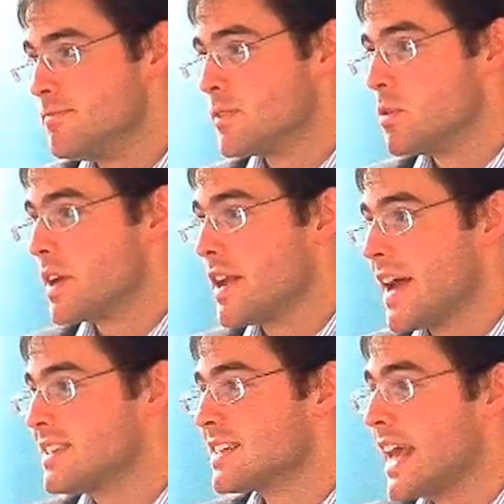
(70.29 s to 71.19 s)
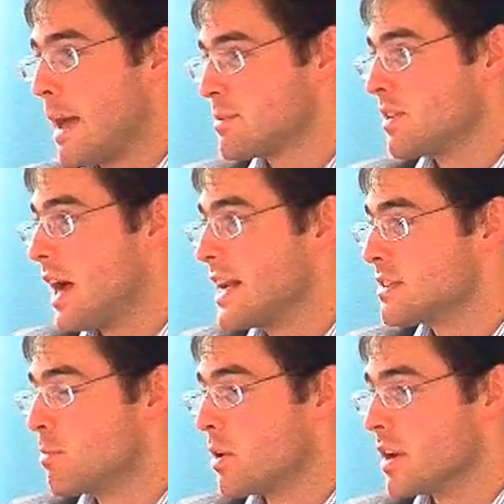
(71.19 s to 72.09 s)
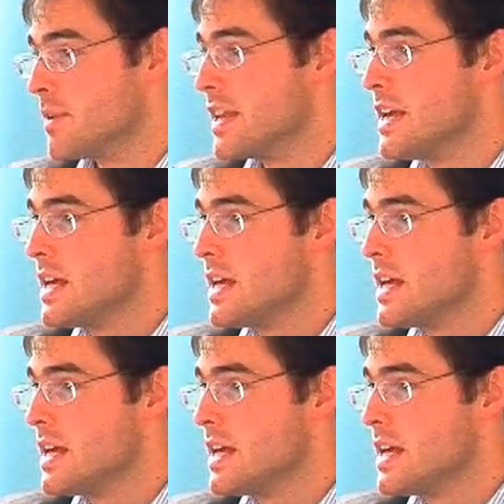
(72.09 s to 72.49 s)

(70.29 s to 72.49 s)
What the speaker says: Okay, that's the capsulitis part of it.